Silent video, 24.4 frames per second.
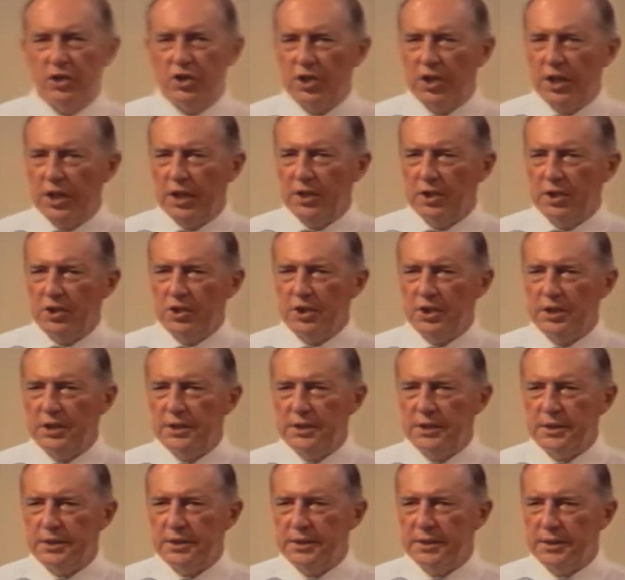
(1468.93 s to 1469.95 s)

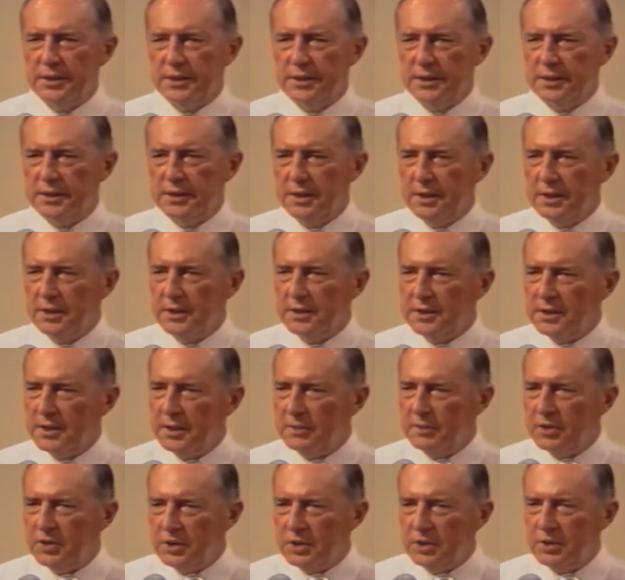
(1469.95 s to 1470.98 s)
changes, it's not
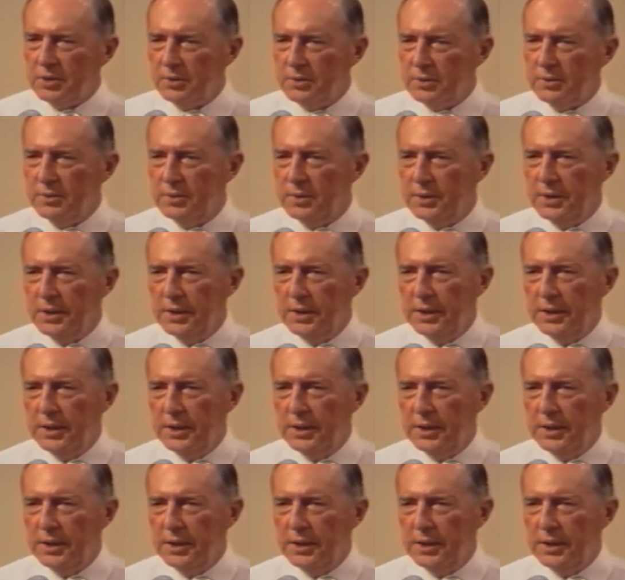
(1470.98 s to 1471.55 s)
subject to